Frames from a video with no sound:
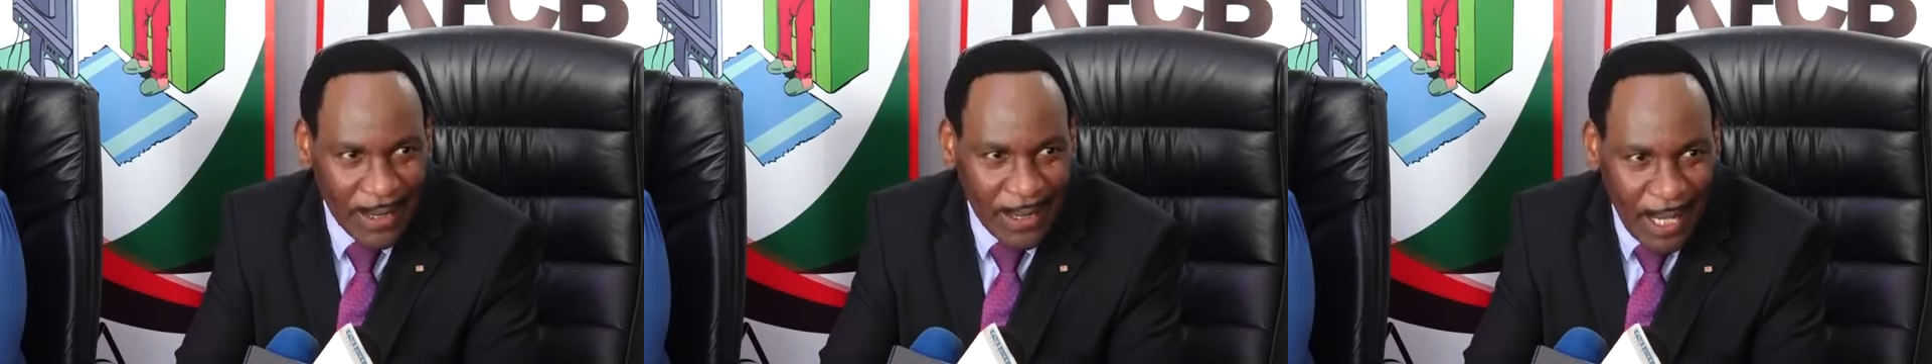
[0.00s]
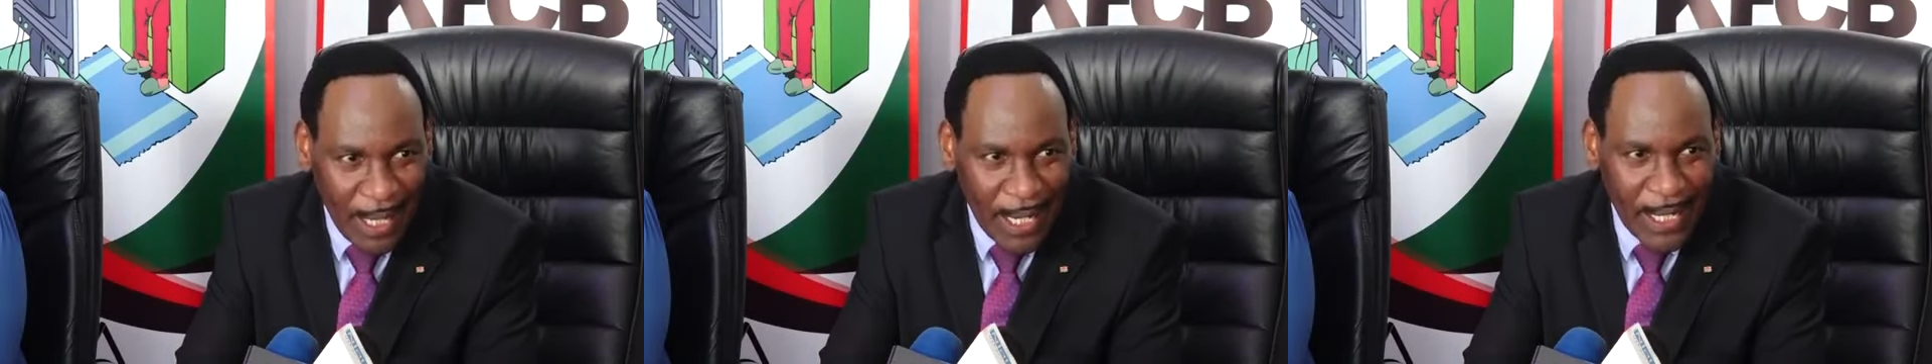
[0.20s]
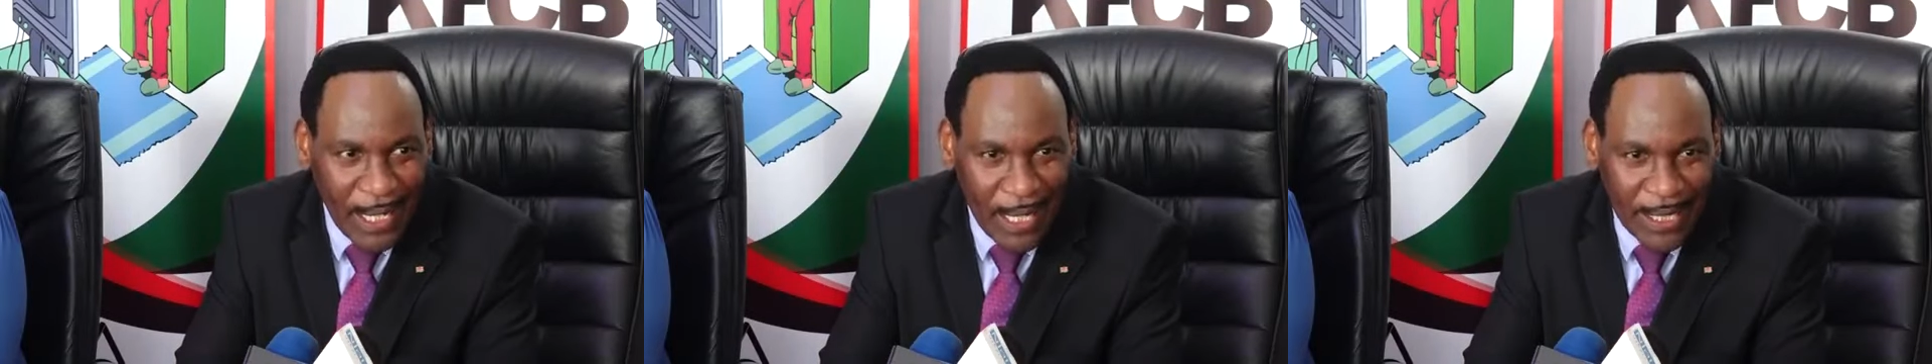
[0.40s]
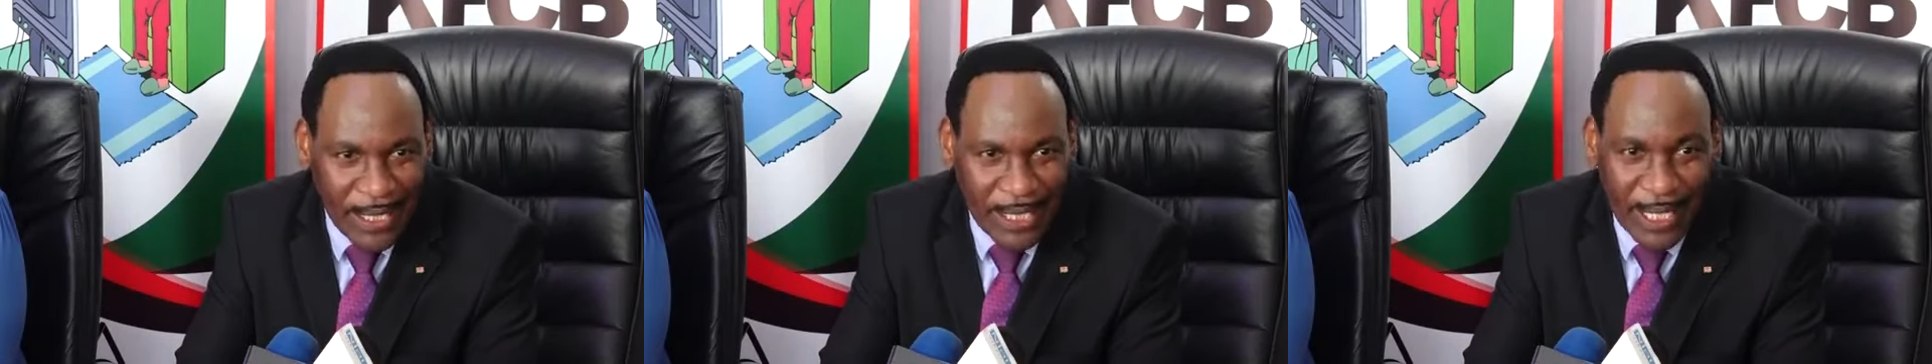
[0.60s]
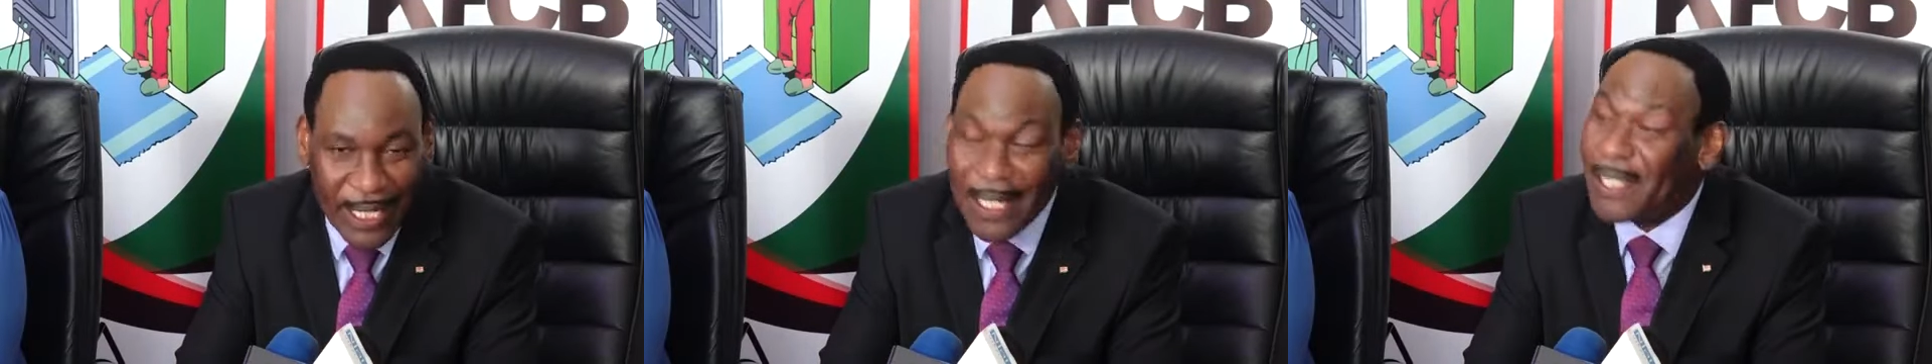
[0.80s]
Tired
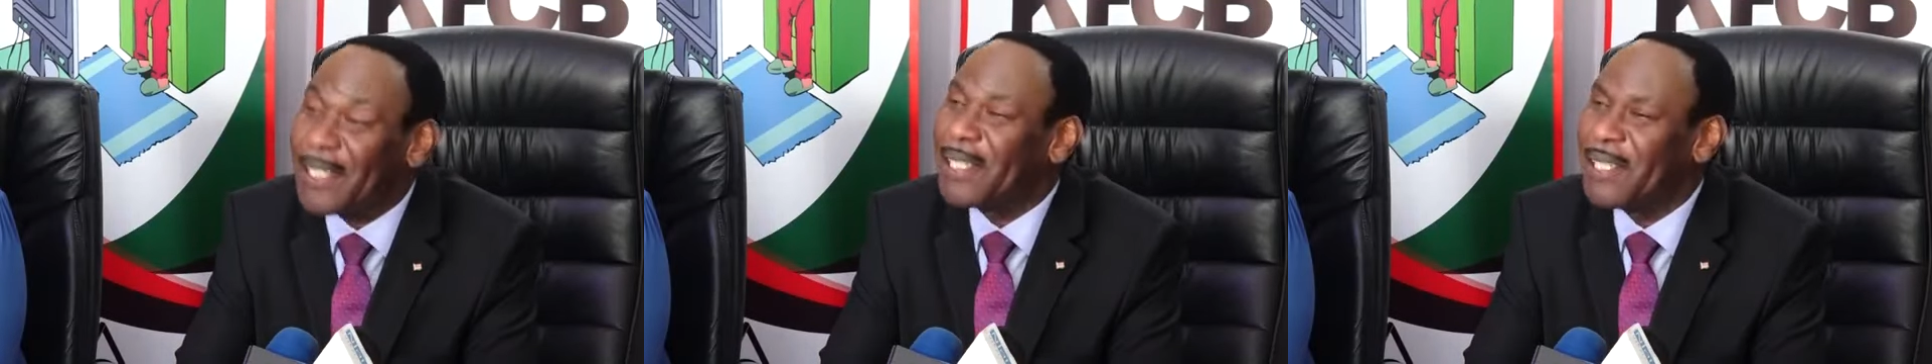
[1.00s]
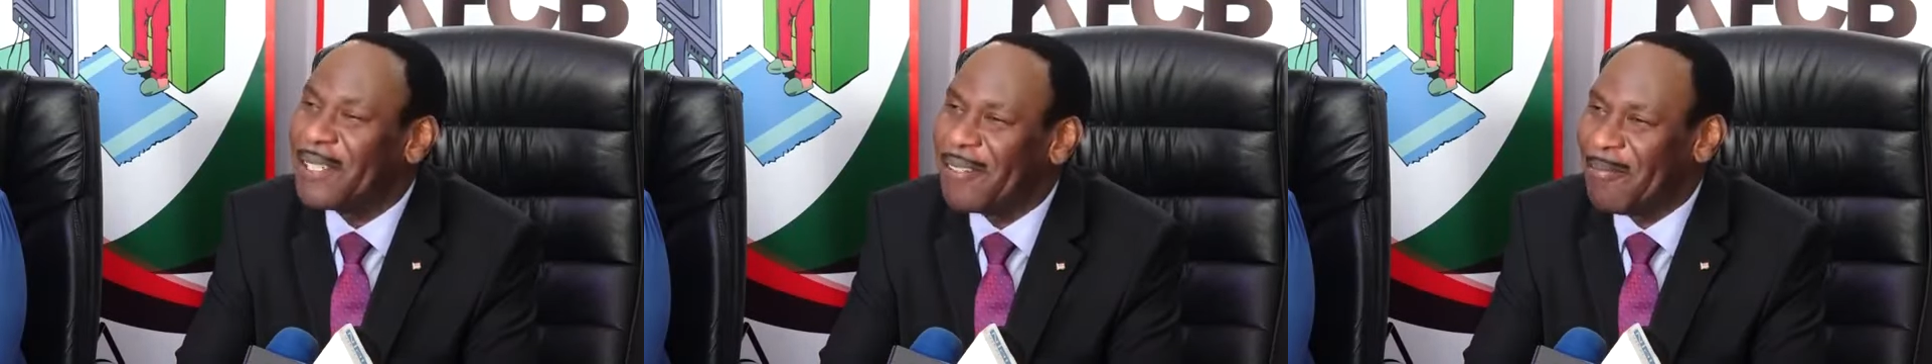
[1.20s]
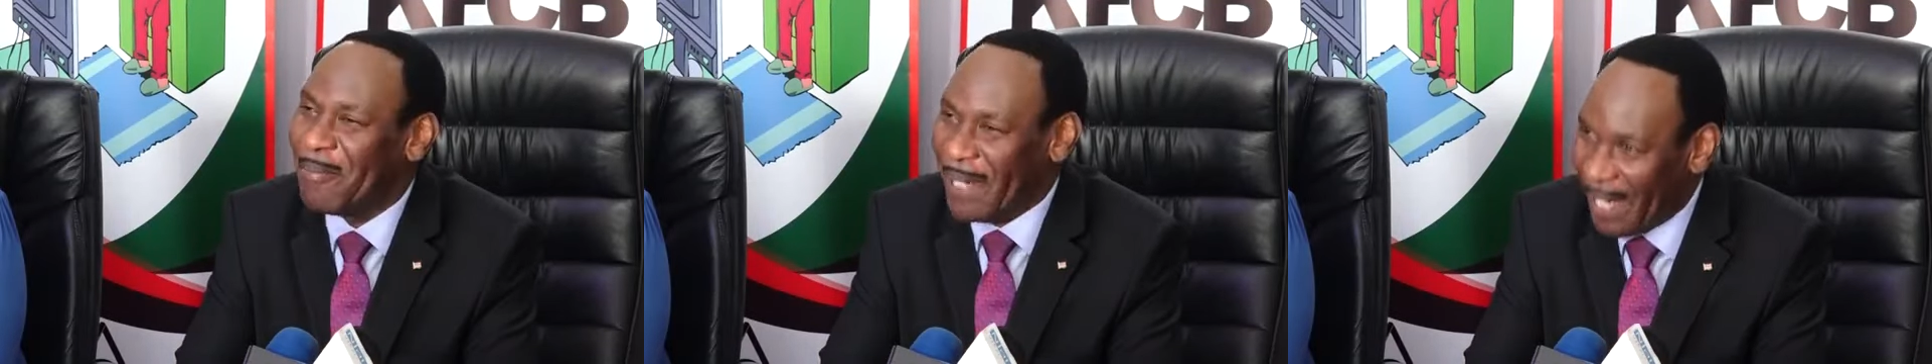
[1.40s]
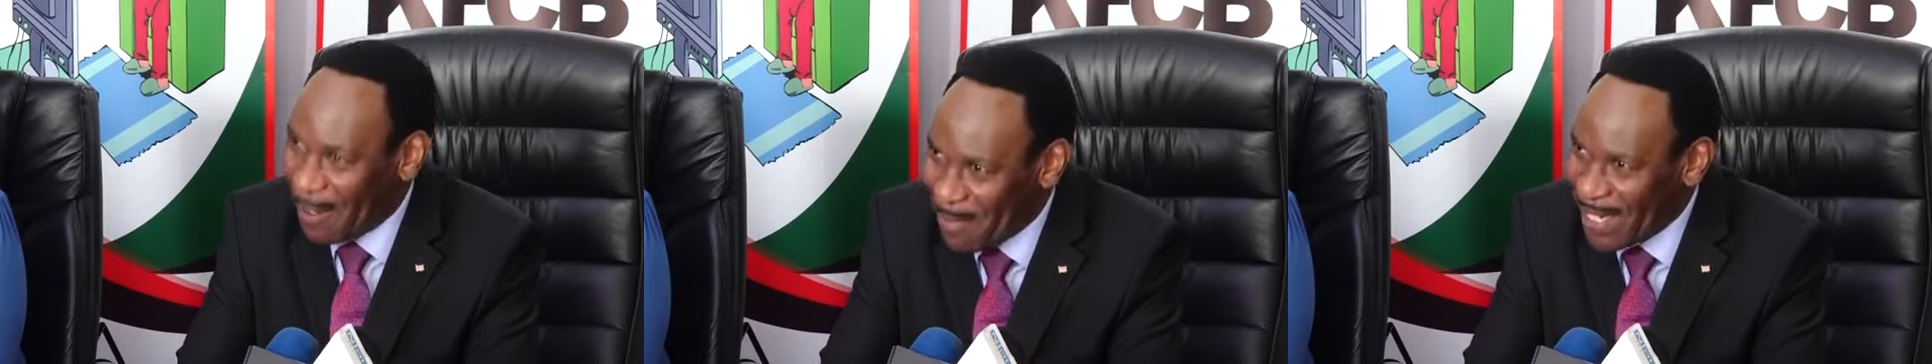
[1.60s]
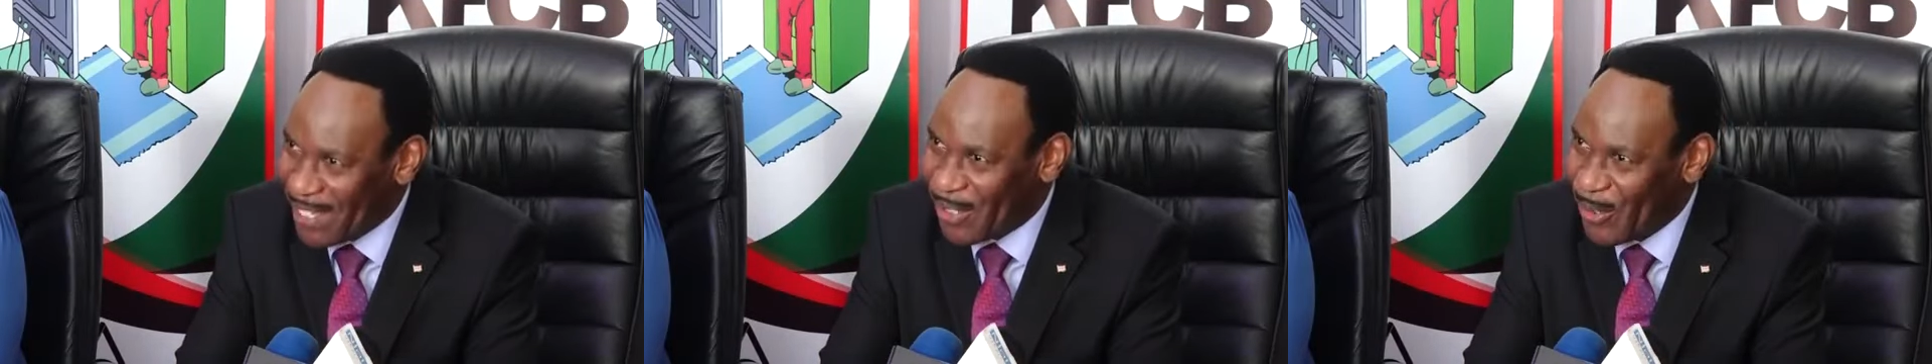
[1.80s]
cliche, but I
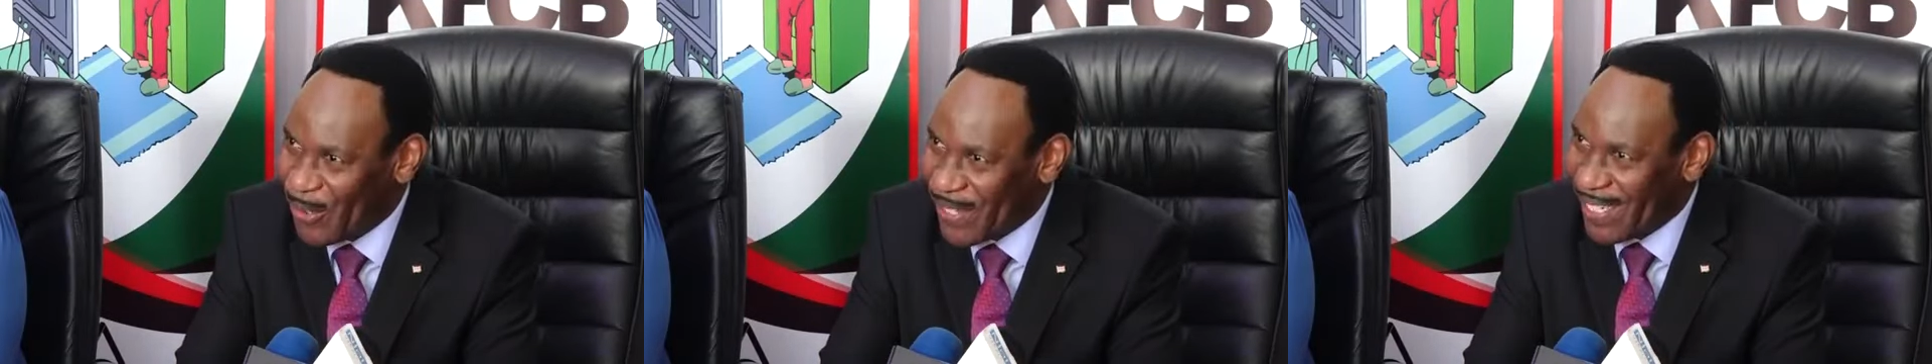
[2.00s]
must use